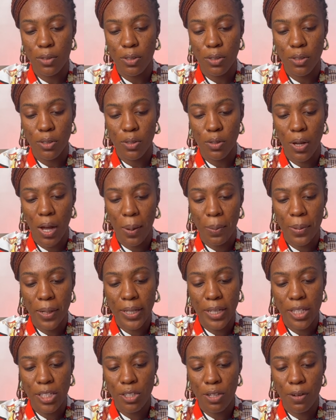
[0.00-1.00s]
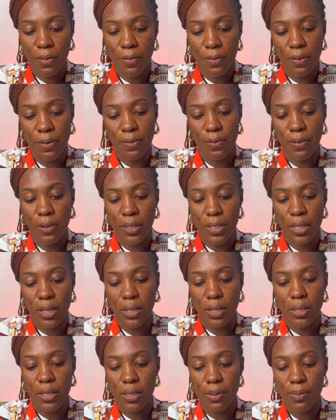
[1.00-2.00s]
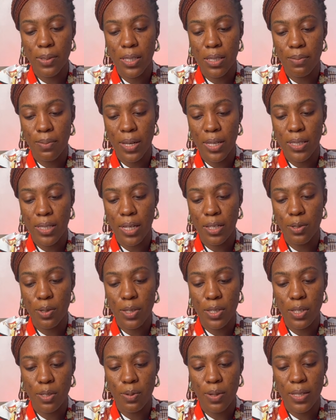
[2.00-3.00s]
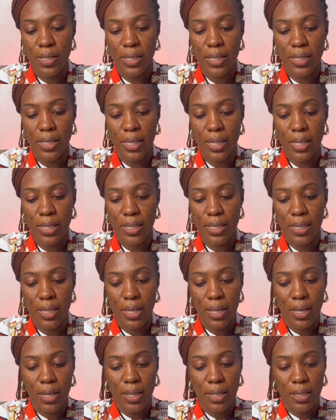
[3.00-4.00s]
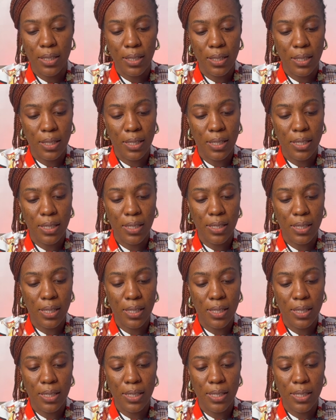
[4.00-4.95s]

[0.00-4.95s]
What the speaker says: So application fee for the autumn semester 2026, this is it.